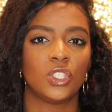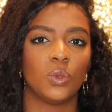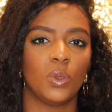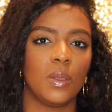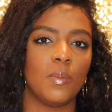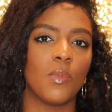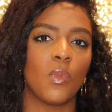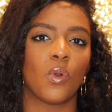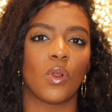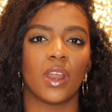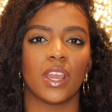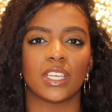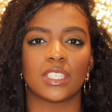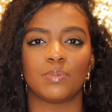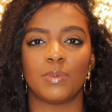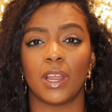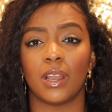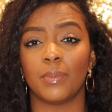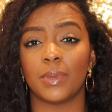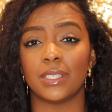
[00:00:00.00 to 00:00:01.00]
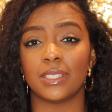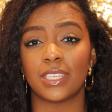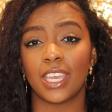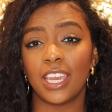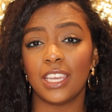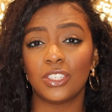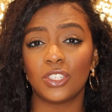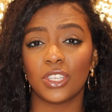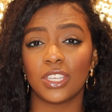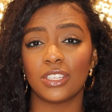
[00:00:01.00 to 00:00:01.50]
doing more
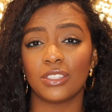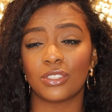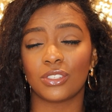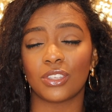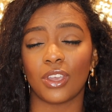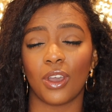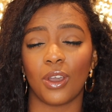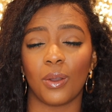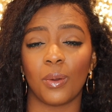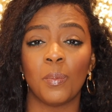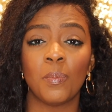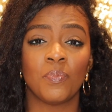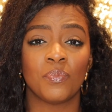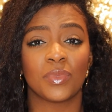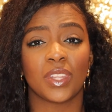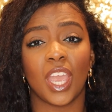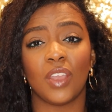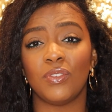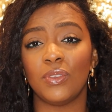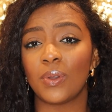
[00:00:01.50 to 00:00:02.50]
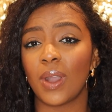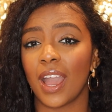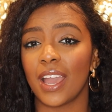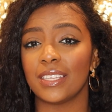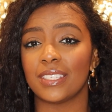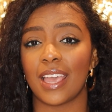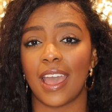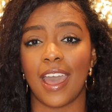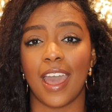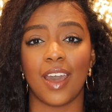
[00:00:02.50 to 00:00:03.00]
experimentation. So if you
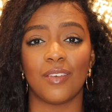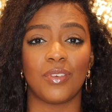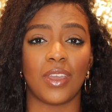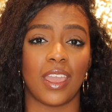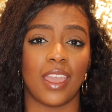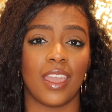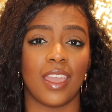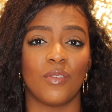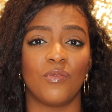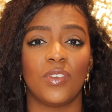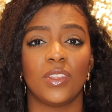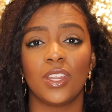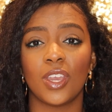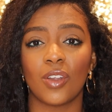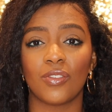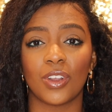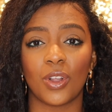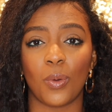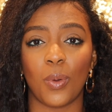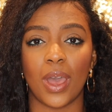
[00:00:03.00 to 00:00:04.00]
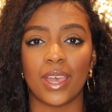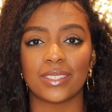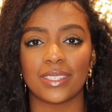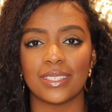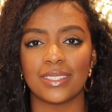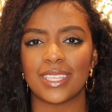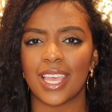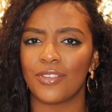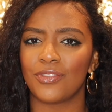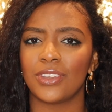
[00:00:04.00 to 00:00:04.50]
guys have a video request,
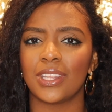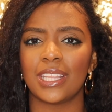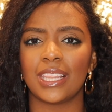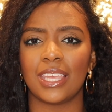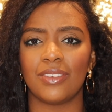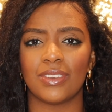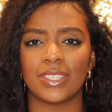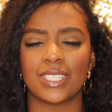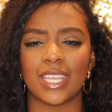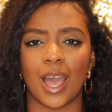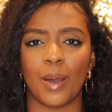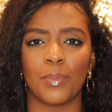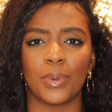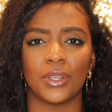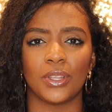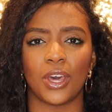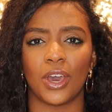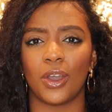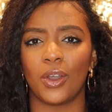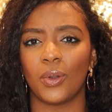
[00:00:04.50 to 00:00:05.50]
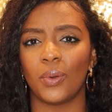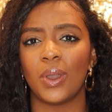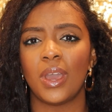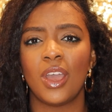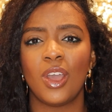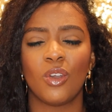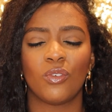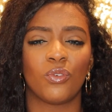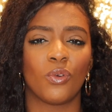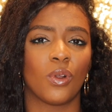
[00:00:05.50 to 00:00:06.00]
then definitely leave it down below
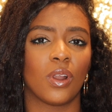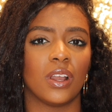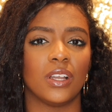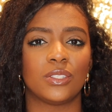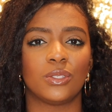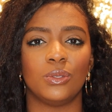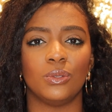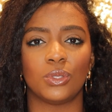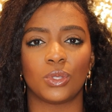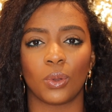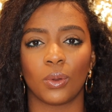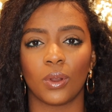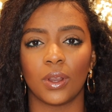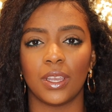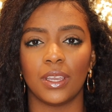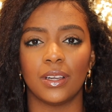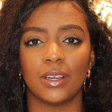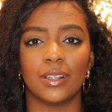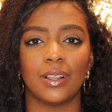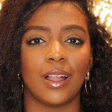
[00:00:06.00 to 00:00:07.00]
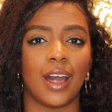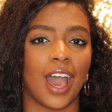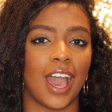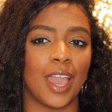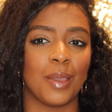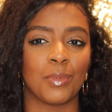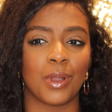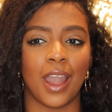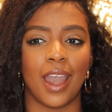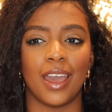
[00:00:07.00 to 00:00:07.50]
for a tutorial.
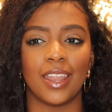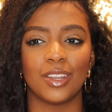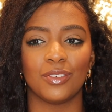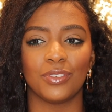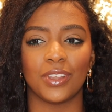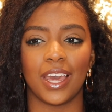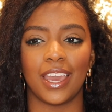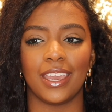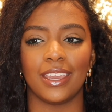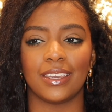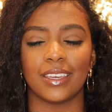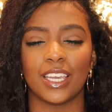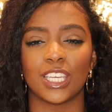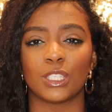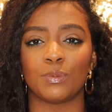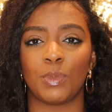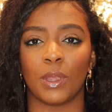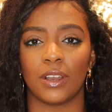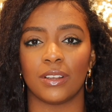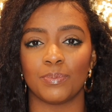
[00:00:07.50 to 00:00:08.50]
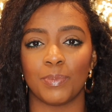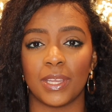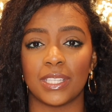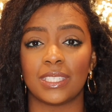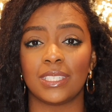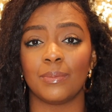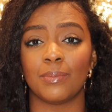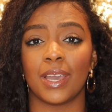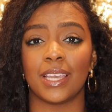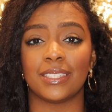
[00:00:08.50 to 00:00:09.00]
I'm kind of like
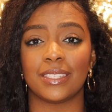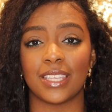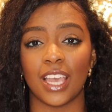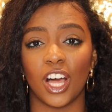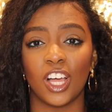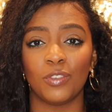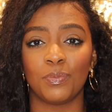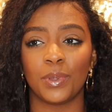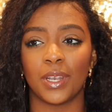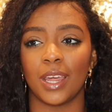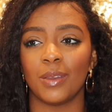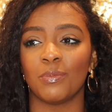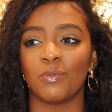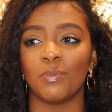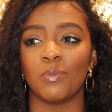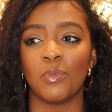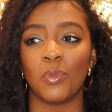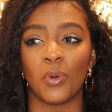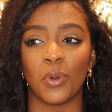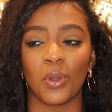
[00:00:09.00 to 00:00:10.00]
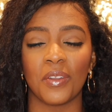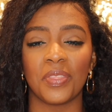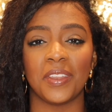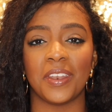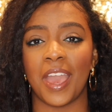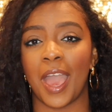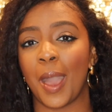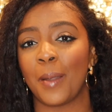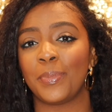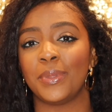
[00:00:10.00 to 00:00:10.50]
experimenting myself, but I'm more
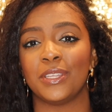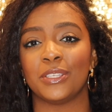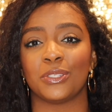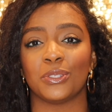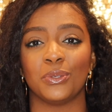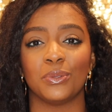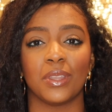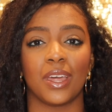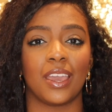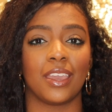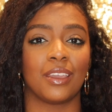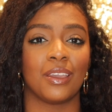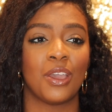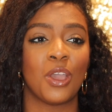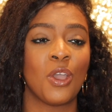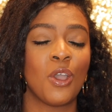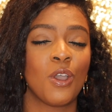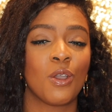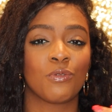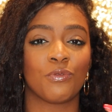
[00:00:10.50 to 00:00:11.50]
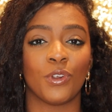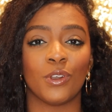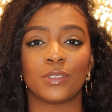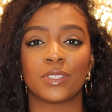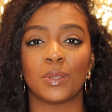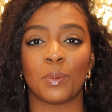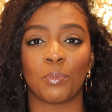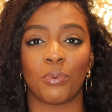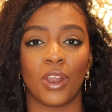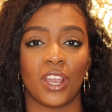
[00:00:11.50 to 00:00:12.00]
than happy to do like
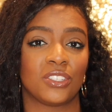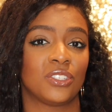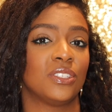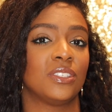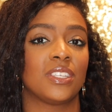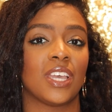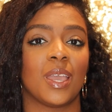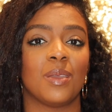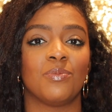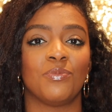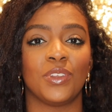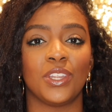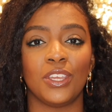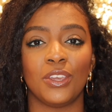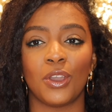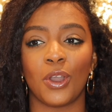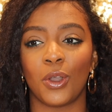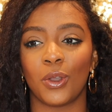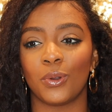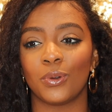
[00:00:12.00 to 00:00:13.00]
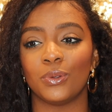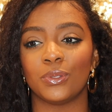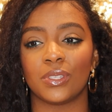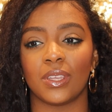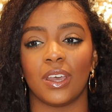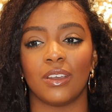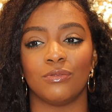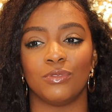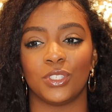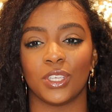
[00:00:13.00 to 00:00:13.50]
first impression type videos
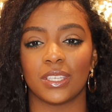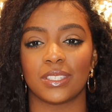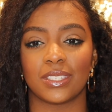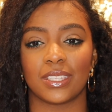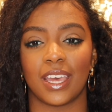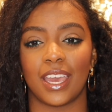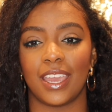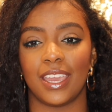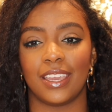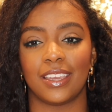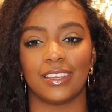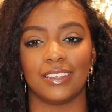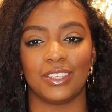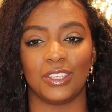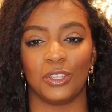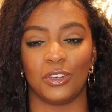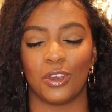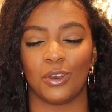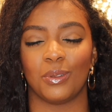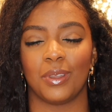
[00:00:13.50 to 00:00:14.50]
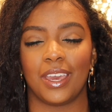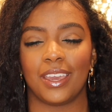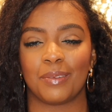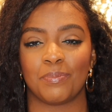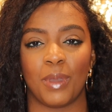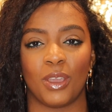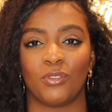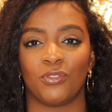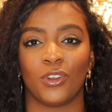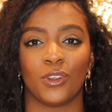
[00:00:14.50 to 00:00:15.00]
of just like, you know,
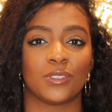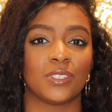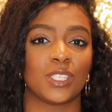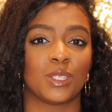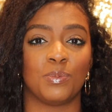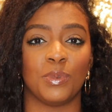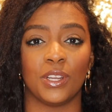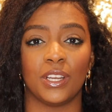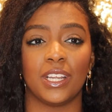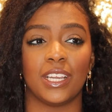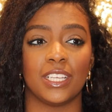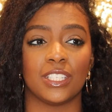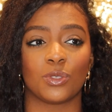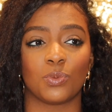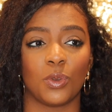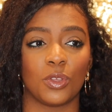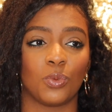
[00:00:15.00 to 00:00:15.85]
like my first experience